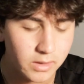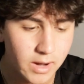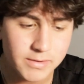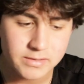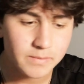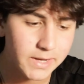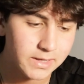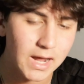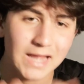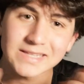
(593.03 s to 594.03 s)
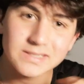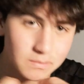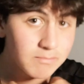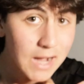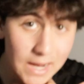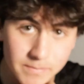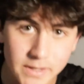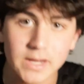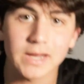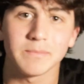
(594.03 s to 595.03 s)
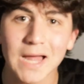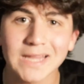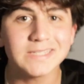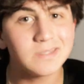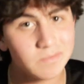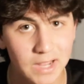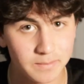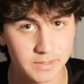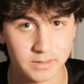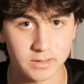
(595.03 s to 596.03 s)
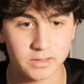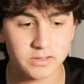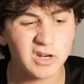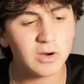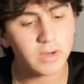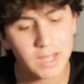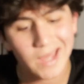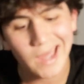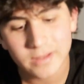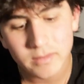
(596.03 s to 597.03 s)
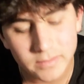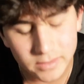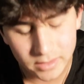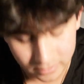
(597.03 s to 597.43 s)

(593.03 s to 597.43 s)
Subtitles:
every time at least in my opinion, because, you know, at the end of the